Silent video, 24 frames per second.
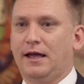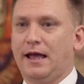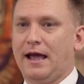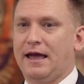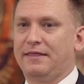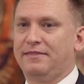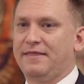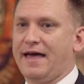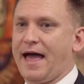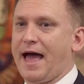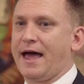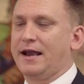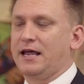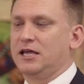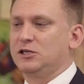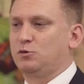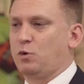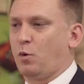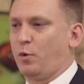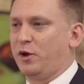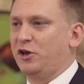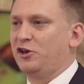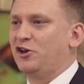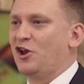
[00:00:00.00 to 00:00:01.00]
And that is
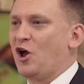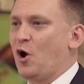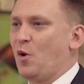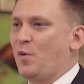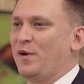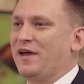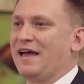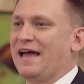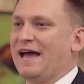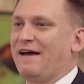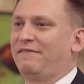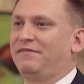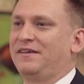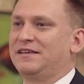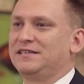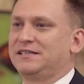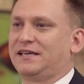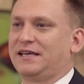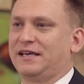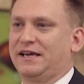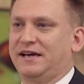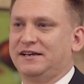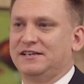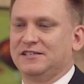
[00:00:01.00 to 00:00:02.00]
when we know we have these
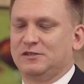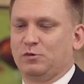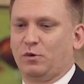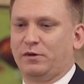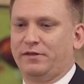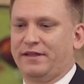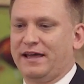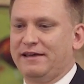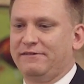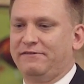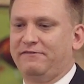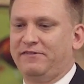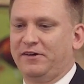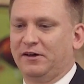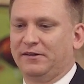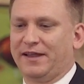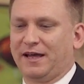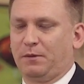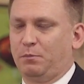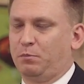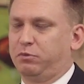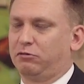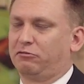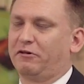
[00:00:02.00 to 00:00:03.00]
kids, is when they feel
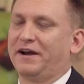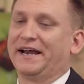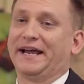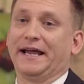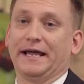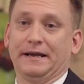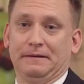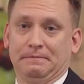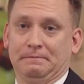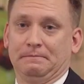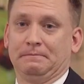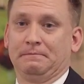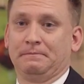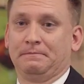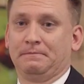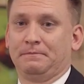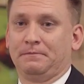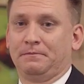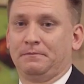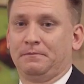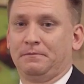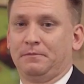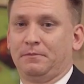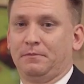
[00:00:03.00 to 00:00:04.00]
like, bring it.
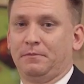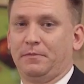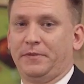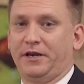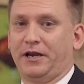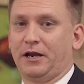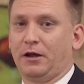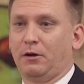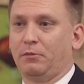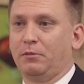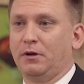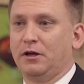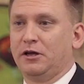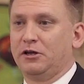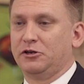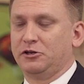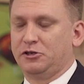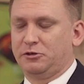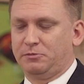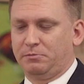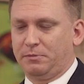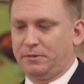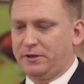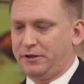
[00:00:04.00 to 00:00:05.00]
You know,
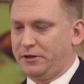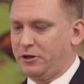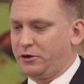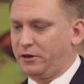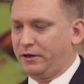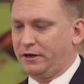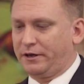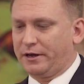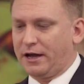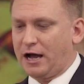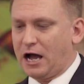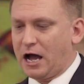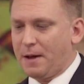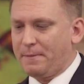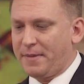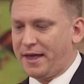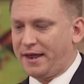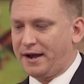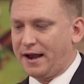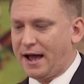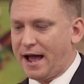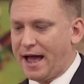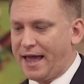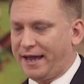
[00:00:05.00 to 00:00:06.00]
you can come
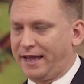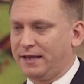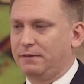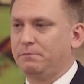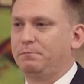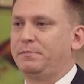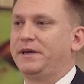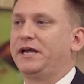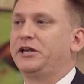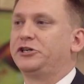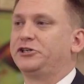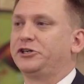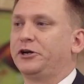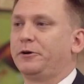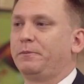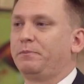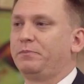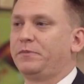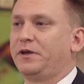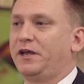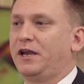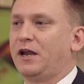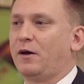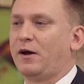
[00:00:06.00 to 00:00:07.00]
and I can beat you.
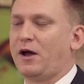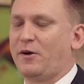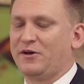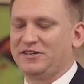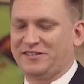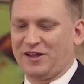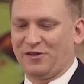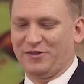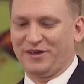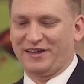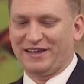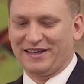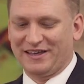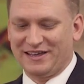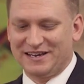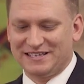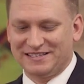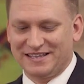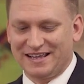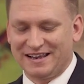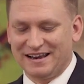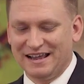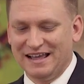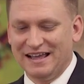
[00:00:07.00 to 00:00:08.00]
You know, I always tell the
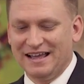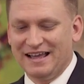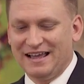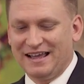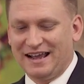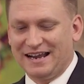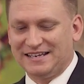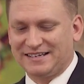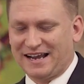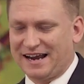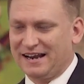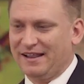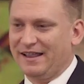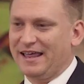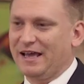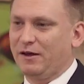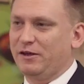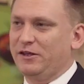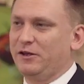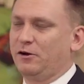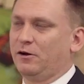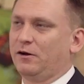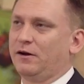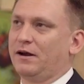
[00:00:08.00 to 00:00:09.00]
kids that it's kind of
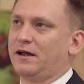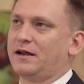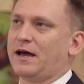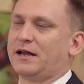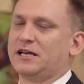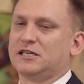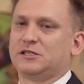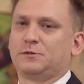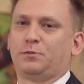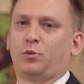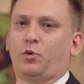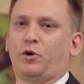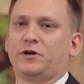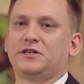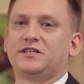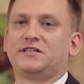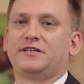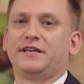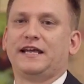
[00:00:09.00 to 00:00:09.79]
like you're on a sports